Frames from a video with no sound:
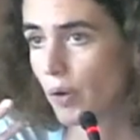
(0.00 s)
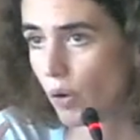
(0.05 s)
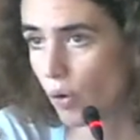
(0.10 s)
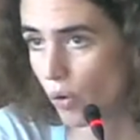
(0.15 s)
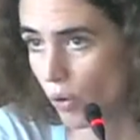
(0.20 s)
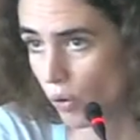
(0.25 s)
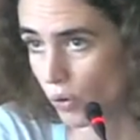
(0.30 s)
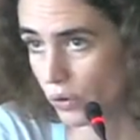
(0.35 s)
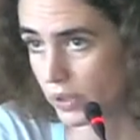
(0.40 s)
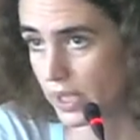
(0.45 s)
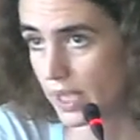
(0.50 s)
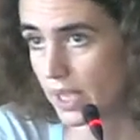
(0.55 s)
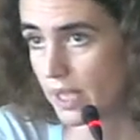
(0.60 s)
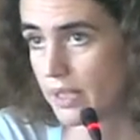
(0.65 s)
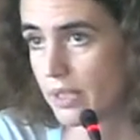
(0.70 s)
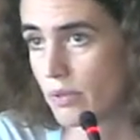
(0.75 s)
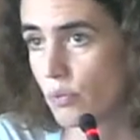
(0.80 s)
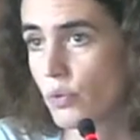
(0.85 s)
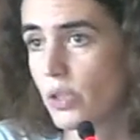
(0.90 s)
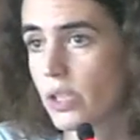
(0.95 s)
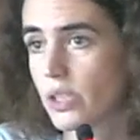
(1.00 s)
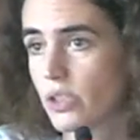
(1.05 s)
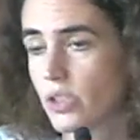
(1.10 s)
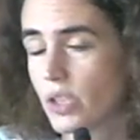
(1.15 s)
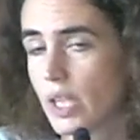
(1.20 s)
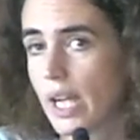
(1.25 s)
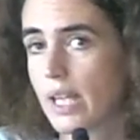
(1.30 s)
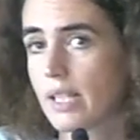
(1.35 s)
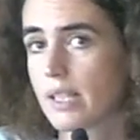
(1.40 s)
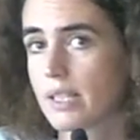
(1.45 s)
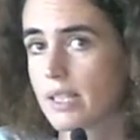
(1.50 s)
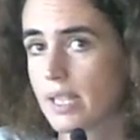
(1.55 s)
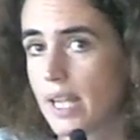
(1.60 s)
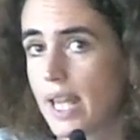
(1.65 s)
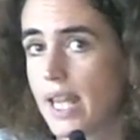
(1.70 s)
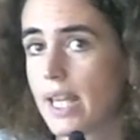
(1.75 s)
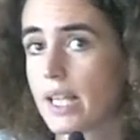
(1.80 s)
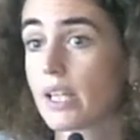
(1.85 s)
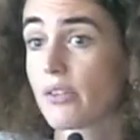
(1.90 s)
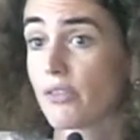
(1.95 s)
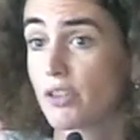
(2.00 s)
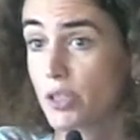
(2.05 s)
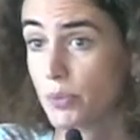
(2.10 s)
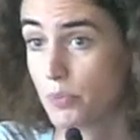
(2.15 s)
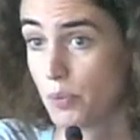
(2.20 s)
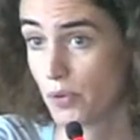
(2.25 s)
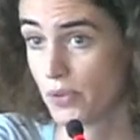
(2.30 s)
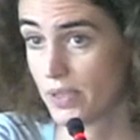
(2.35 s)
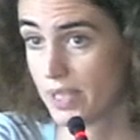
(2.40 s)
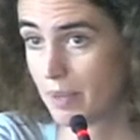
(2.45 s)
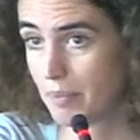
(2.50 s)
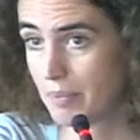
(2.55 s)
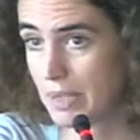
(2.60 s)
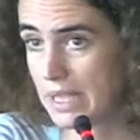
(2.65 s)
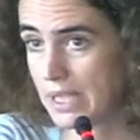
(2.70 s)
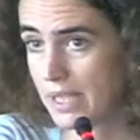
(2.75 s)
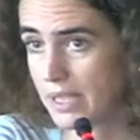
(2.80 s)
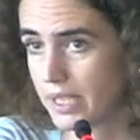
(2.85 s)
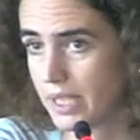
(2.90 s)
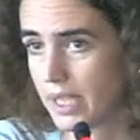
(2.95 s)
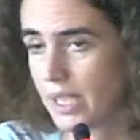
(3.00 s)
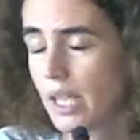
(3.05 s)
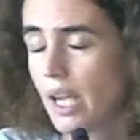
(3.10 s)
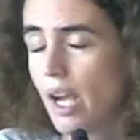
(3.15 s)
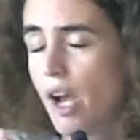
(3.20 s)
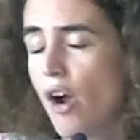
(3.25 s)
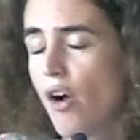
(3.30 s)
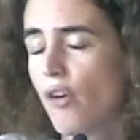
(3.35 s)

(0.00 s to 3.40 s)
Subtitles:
audience which can take responsibility